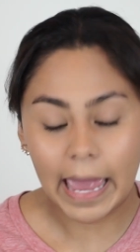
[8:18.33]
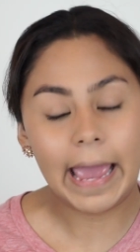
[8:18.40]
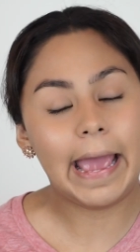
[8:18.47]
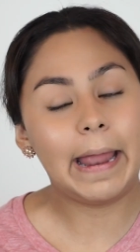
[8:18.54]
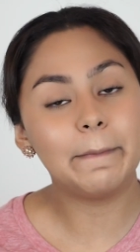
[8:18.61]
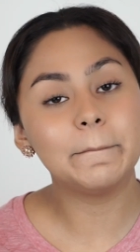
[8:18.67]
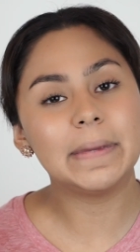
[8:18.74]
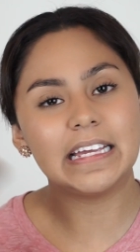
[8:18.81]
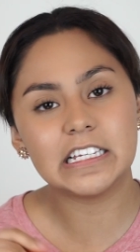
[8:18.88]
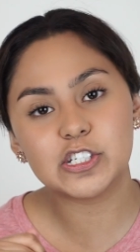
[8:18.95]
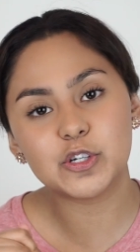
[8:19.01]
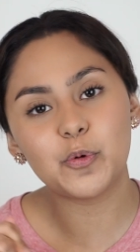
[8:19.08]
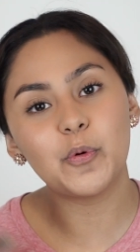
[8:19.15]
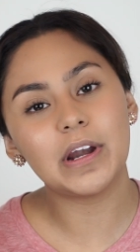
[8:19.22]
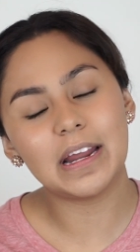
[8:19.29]
And
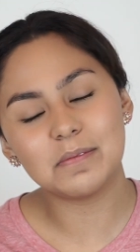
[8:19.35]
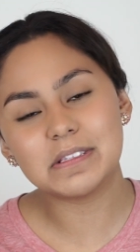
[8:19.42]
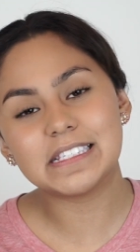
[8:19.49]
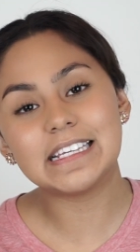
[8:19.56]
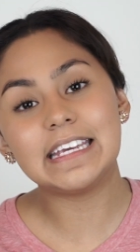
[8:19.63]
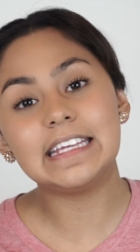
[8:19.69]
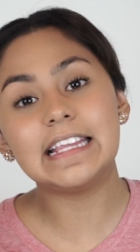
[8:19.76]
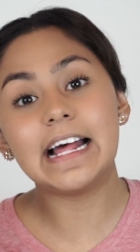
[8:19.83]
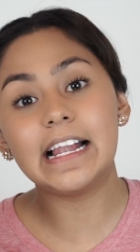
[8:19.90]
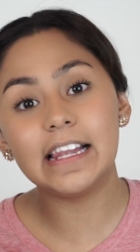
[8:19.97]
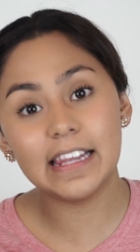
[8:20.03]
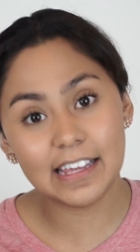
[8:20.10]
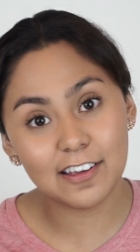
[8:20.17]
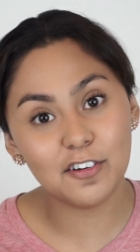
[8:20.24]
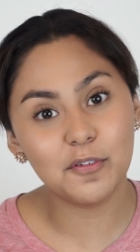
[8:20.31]
bitch, when I'm saying a
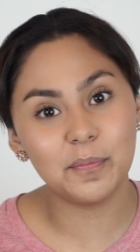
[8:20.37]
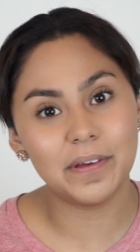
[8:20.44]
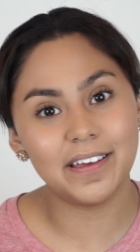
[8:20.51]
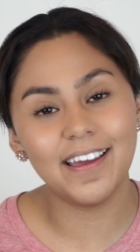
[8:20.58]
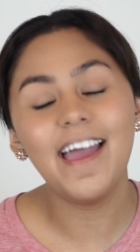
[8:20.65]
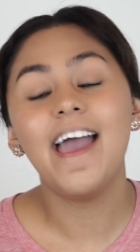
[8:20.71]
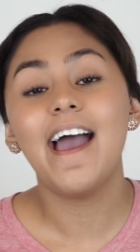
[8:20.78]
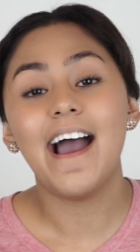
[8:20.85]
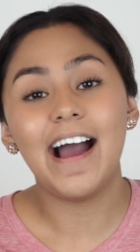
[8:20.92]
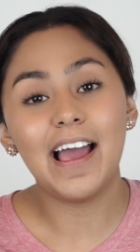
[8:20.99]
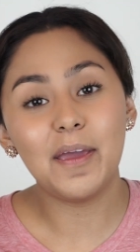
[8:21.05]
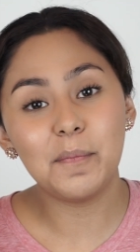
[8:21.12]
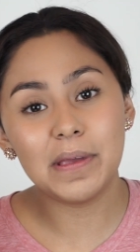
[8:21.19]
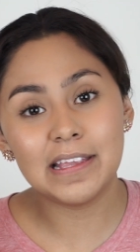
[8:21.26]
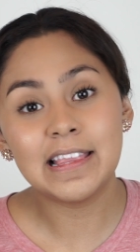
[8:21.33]
little bit,
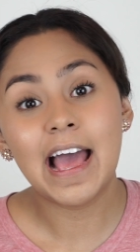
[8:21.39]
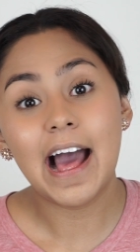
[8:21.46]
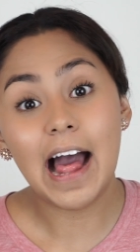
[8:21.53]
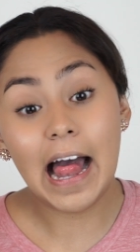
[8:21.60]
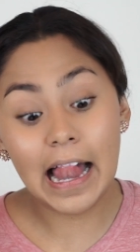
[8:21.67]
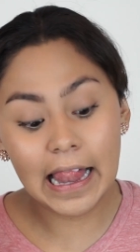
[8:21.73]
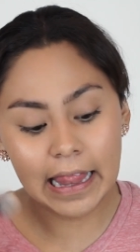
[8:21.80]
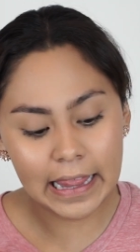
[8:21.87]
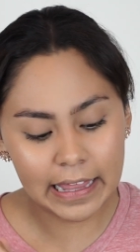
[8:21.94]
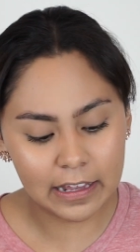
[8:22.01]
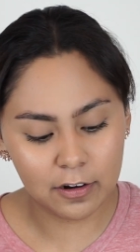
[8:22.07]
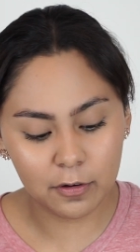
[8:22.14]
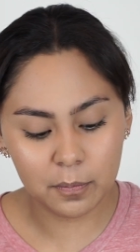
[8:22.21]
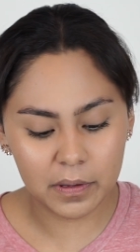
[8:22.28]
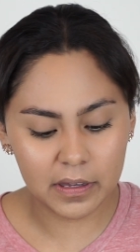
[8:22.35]
I mean a
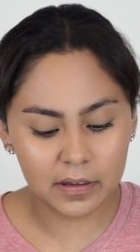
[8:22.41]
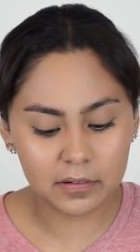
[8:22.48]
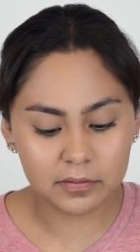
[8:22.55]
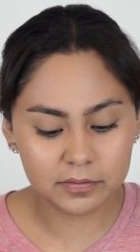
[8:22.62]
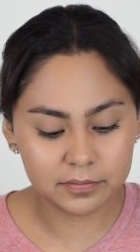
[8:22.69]
little bit.